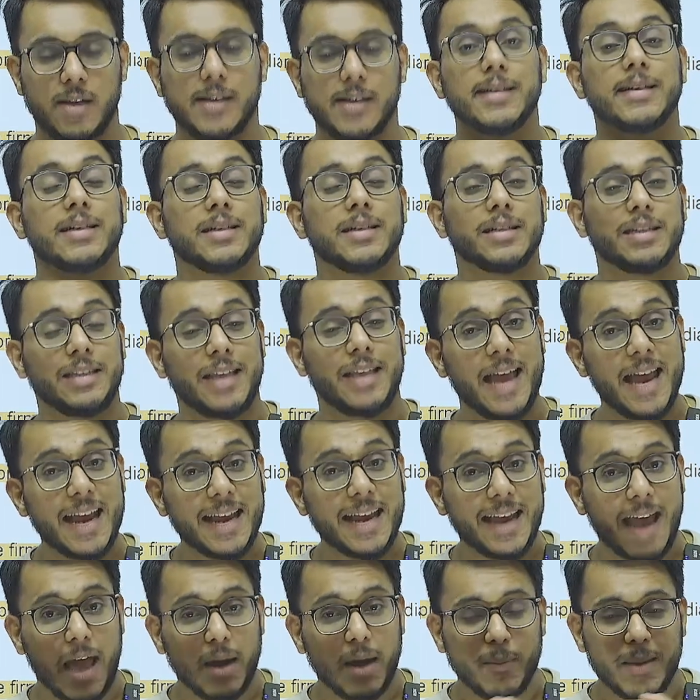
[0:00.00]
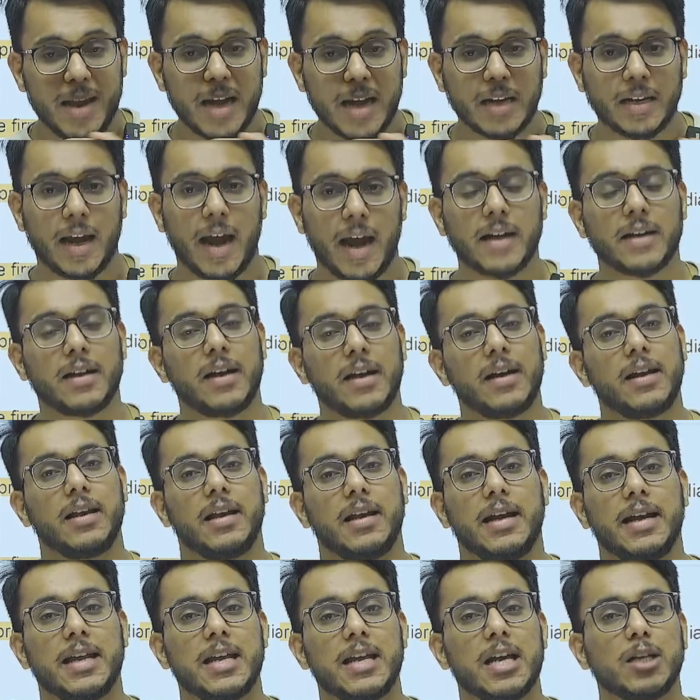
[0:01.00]
they can be attracted in
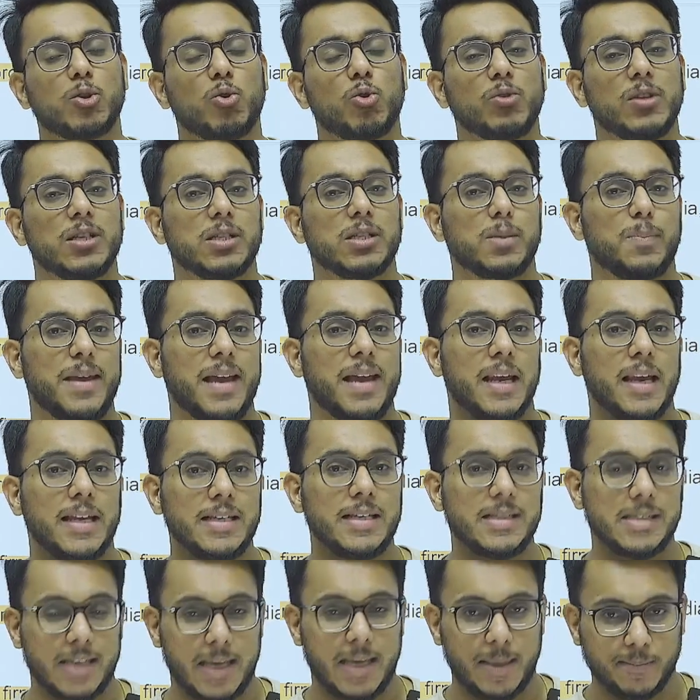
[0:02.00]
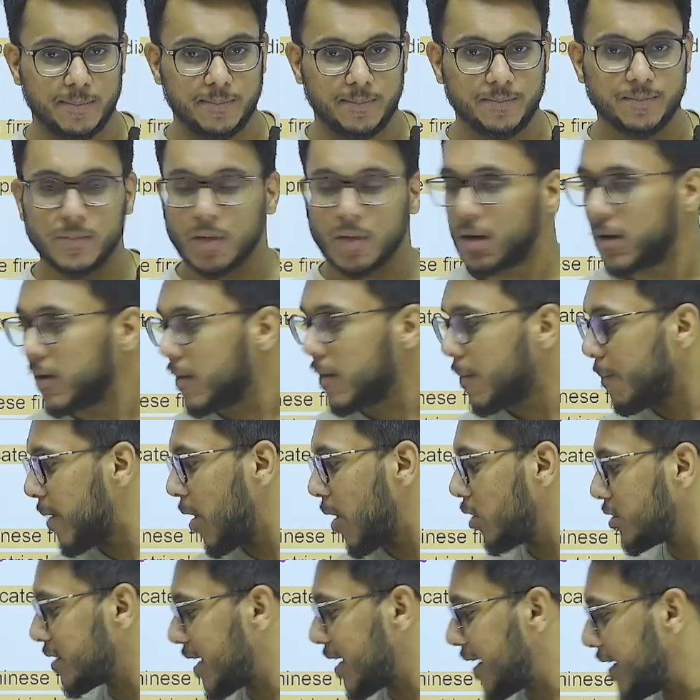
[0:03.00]
India through this PLI scheme, because
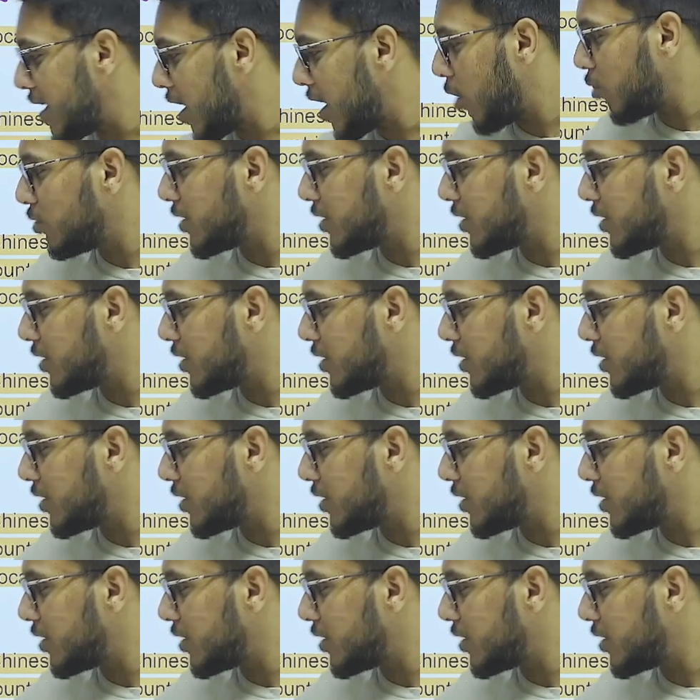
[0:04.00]
anyhow they are